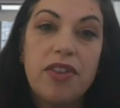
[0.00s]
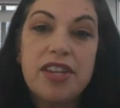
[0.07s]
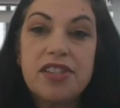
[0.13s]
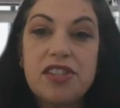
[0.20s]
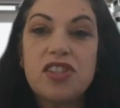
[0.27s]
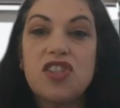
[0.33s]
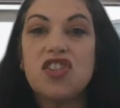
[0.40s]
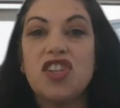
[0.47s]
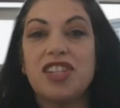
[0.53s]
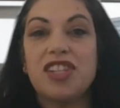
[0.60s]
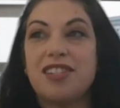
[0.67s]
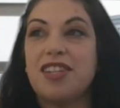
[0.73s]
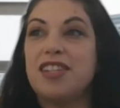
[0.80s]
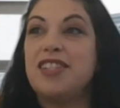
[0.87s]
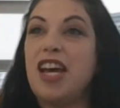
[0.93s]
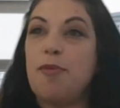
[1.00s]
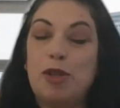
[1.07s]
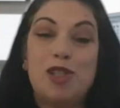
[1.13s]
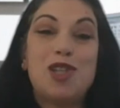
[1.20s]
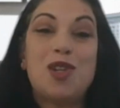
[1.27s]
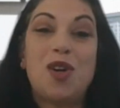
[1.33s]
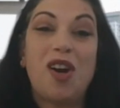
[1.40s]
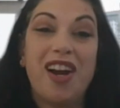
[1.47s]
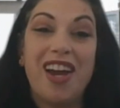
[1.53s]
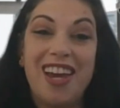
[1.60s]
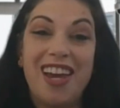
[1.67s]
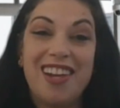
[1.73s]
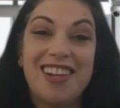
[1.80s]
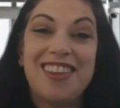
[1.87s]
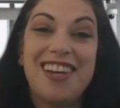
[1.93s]
this is just to
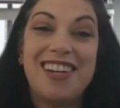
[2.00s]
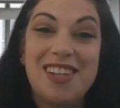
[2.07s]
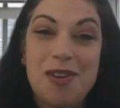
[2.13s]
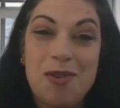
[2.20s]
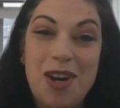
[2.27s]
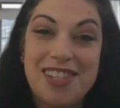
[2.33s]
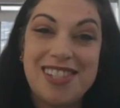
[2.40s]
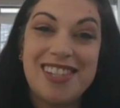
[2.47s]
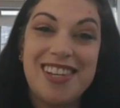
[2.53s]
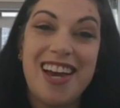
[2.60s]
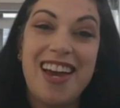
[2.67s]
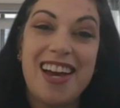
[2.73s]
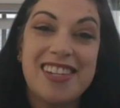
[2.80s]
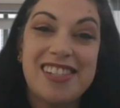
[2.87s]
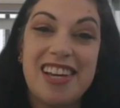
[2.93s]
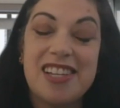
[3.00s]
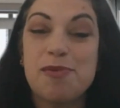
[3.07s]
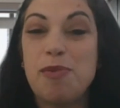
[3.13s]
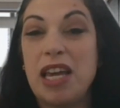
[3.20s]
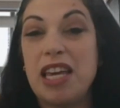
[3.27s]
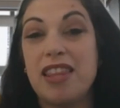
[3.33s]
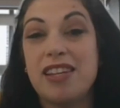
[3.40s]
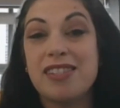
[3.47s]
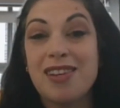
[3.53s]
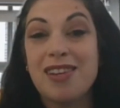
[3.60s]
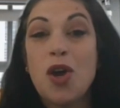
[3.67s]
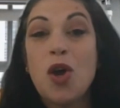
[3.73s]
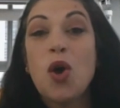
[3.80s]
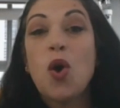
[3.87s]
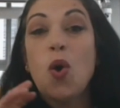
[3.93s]
demonstrate that USCIS has made this
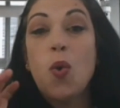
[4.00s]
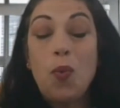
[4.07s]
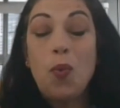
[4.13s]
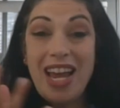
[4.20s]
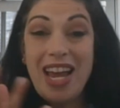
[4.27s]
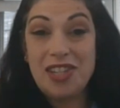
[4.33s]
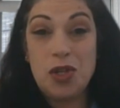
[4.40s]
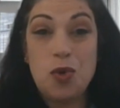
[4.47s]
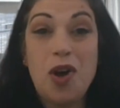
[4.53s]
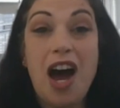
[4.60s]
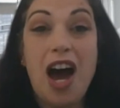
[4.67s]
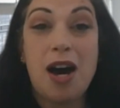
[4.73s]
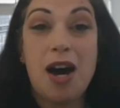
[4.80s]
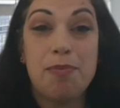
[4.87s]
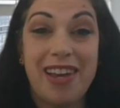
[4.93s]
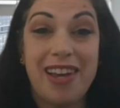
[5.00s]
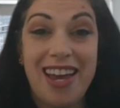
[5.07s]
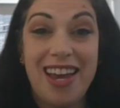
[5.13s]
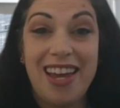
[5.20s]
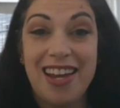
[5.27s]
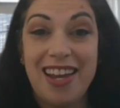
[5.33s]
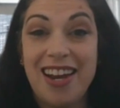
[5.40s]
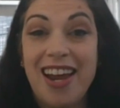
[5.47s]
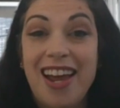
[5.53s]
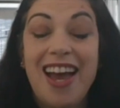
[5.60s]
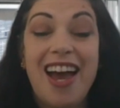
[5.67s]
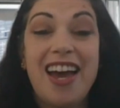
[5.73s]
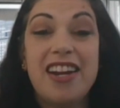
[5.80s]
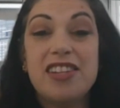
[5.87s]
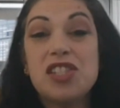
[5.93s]
way too complicated,
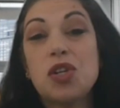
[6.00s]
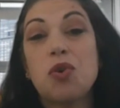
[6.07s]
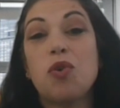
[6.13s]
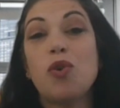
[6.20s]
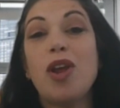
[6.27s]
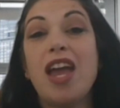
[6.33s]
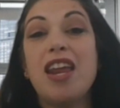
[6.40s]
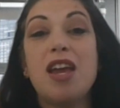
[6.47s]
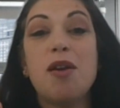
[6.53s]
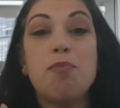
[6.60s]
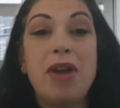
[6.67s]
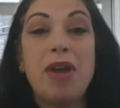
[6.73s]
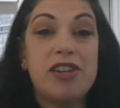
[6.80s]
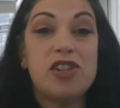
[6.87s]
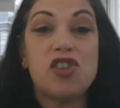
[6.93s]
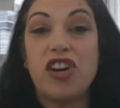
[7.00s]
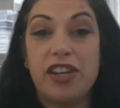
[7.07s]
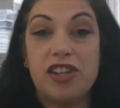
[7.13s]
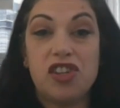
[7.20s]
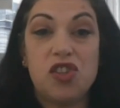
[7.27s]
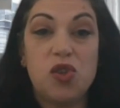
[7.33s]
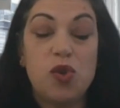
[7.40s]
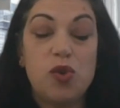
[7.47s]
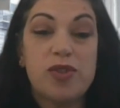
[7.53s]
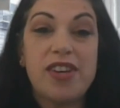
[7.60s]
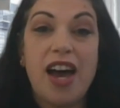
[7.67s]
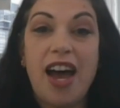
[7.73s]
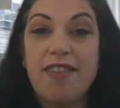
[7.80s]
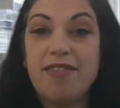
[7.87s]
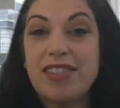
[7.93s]
and it's creating major issues.
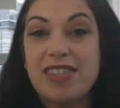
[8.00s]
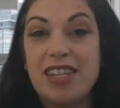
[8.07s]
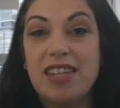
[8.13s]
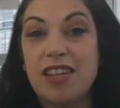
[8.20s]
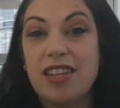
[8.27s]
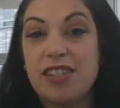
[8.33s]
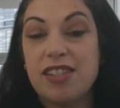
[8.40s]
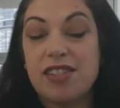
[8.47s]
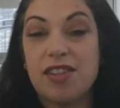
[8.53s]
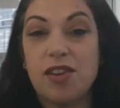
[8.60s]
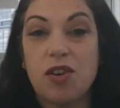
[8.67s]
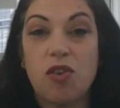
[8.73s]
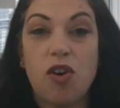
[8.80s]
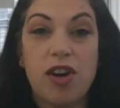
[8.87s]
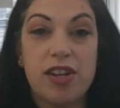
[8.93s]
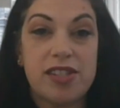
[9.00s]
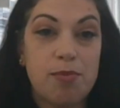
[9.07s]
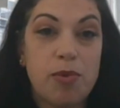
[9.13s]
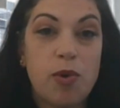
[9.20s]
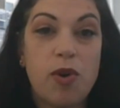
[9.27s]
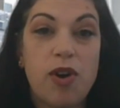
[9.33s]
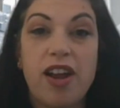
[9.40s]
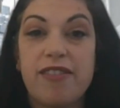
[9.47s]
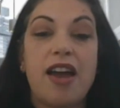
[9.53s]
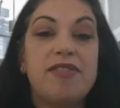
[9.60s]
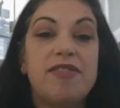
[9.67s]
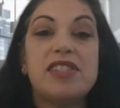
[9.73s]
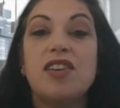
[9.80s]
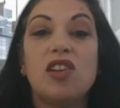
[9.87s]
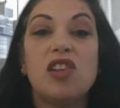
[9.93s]
I've seen this across the board.
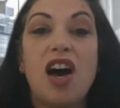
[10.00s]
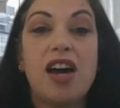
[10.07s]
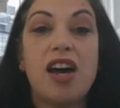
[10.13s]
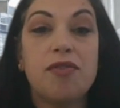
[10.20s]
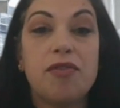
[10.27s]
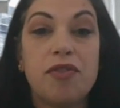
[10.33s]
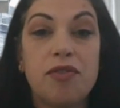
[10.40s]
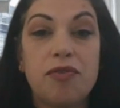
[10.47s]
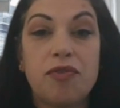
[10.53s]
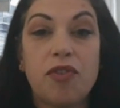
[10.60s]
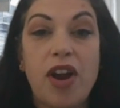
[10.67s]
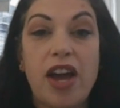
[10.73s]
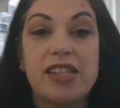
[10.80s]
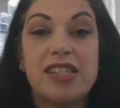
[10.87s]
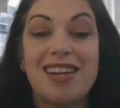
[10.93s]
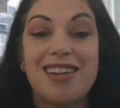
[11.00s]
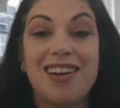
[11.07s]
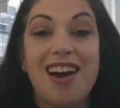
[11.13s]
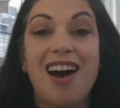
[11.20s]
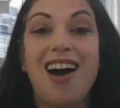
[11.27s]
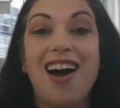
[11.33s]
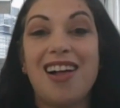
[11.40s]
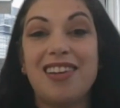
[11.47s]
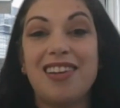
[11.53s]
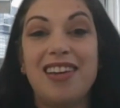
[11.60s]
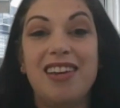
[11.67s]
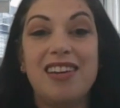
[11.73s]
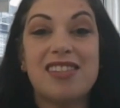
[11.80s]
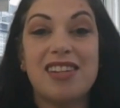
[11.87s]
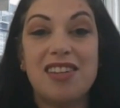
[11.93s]
I've seen a lot of friends and
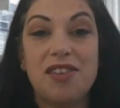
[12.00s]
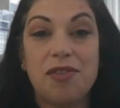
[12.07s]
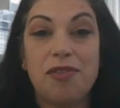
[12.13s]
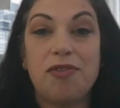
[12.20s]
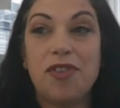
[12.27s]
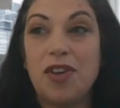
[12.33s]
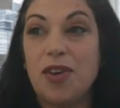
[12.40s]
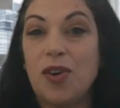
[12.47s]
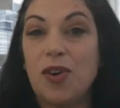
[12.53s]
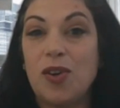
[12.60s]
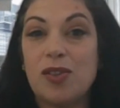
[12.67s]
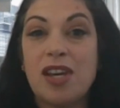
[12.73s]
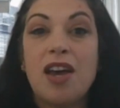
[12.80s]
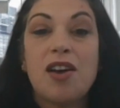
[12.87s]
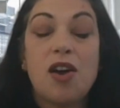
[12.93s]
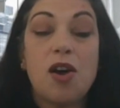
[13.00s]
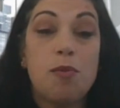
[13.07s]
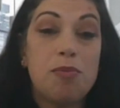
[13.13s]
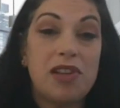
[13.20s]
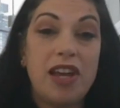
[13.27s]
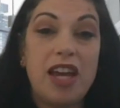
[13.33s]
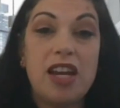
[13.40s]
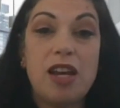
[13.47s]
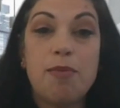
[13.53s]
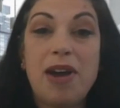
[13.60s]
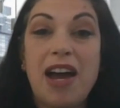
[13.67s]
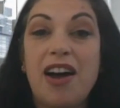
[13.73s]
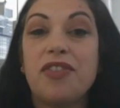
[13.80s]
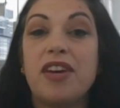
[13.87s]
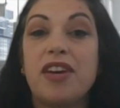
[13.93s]
colleagues in the field complaining
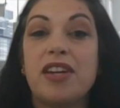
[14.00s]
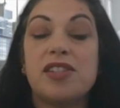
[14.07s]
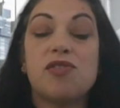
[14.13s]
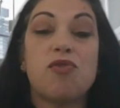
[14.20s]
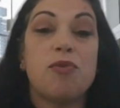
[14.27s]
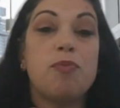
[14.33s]
about this,